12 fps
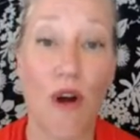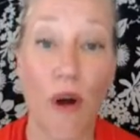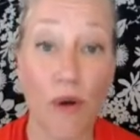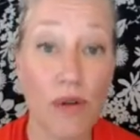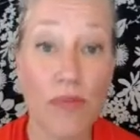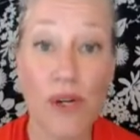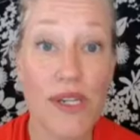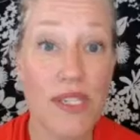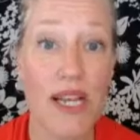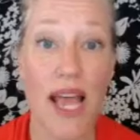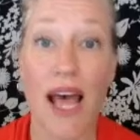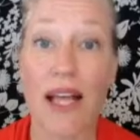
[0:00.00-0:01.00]
own
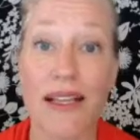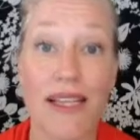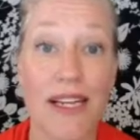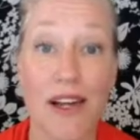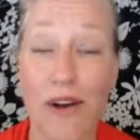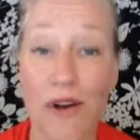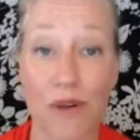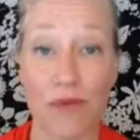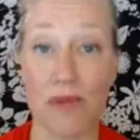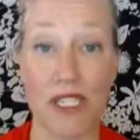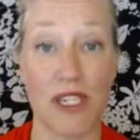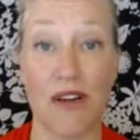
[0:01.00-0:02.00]
personality and our
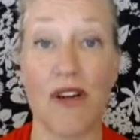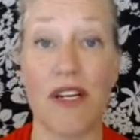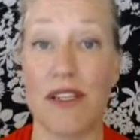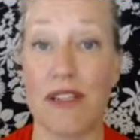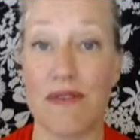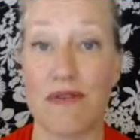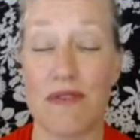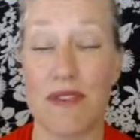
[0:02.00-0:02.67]
own material.